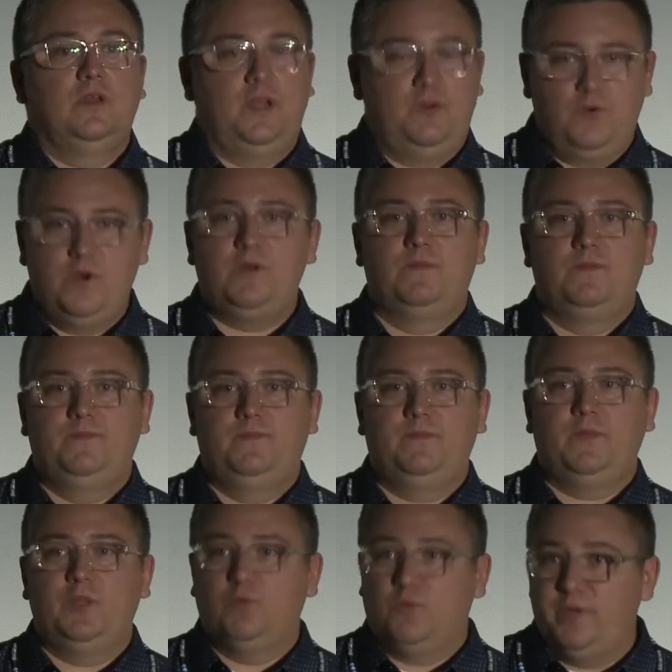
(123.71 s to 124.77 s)
It will.
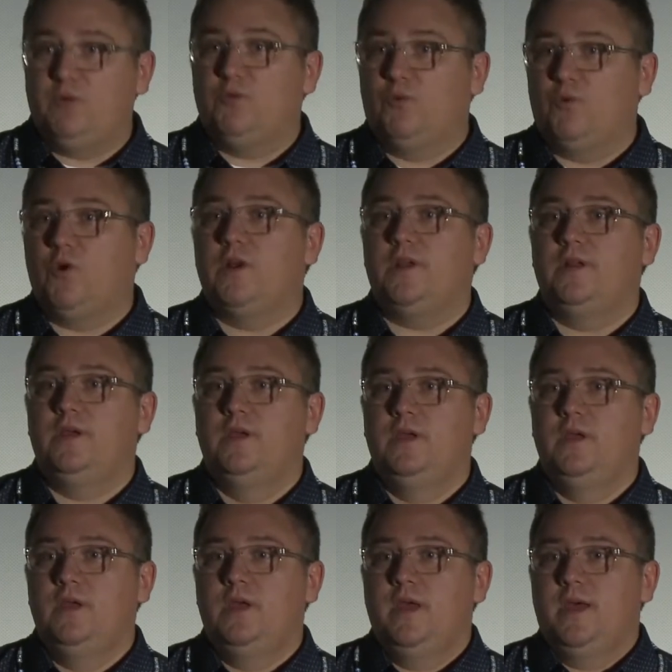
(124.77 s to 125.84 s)
You will be rewarded.
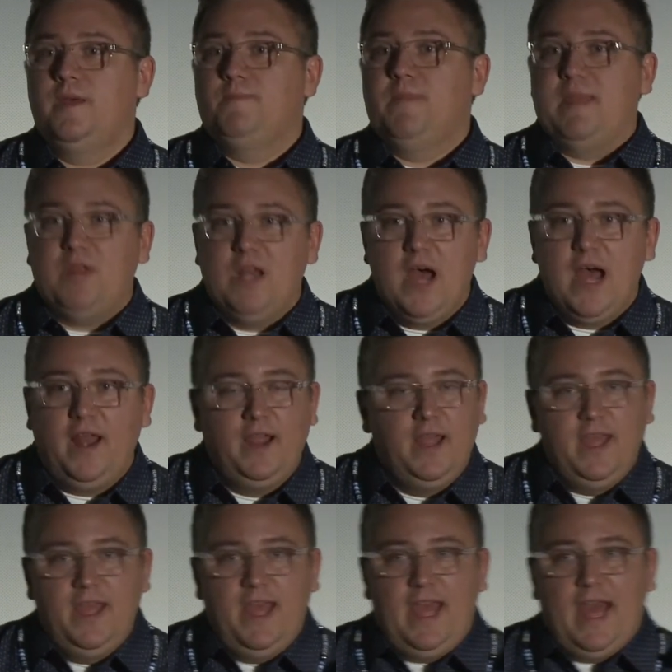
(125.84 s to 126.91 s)
Maybe not
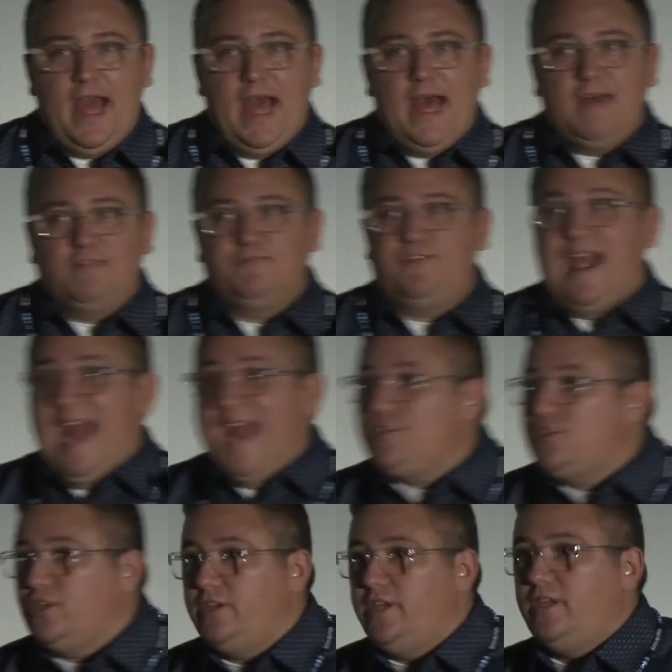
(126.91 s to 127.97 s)
uh,
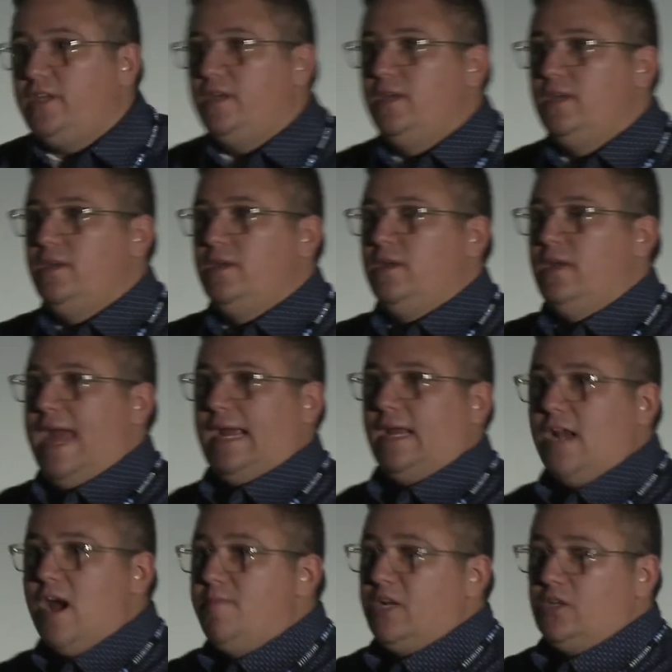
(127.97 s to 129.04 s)
financially,
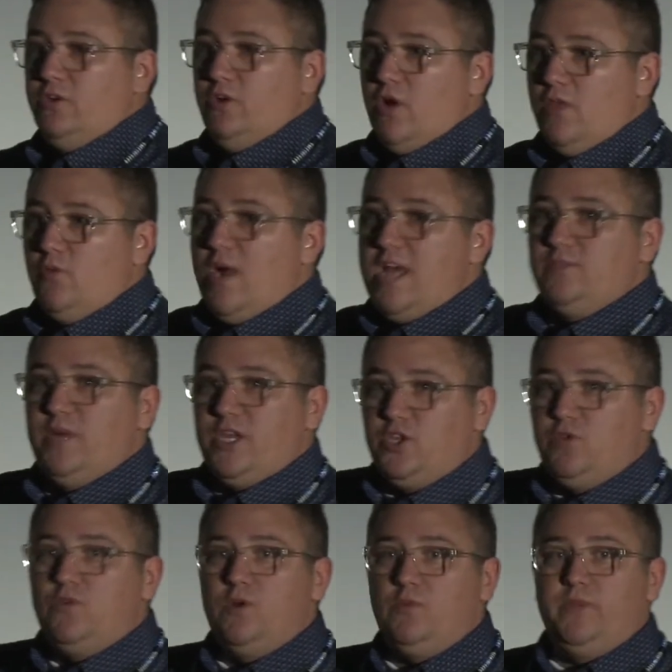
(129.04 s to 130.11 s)
economically, or otherwise, but
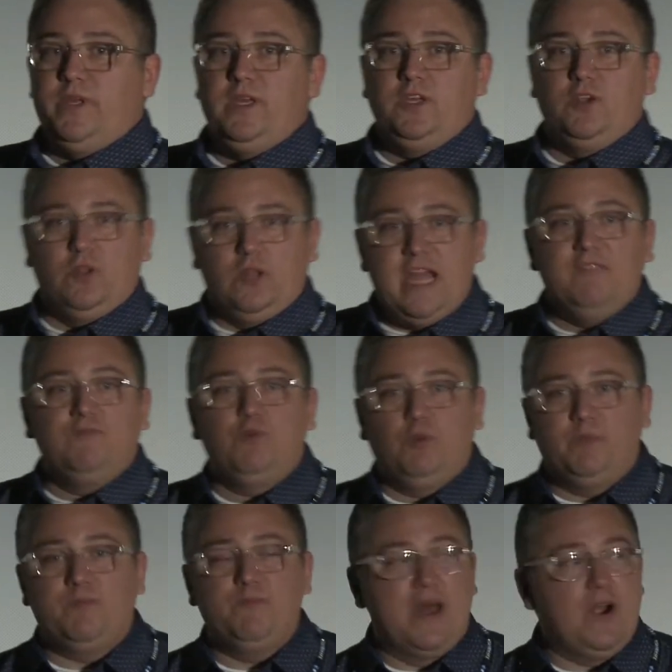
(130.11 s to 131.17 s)
you will be, your life will
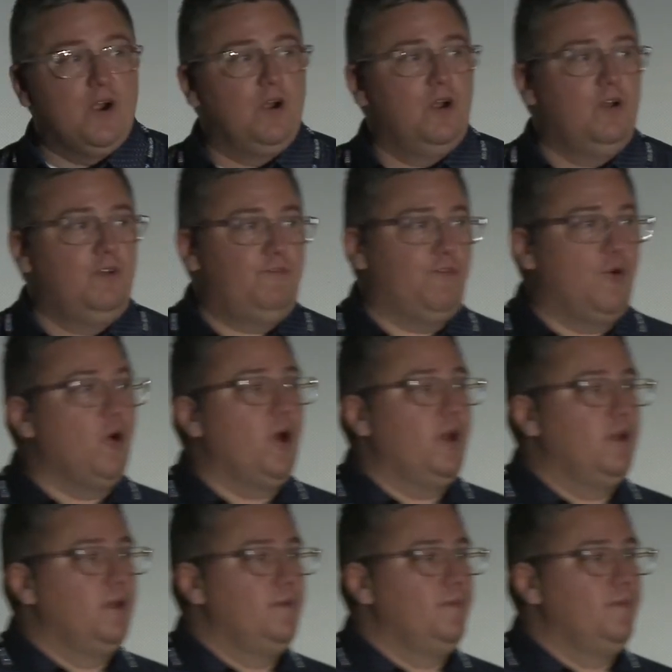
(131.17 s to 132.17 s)
be better for it.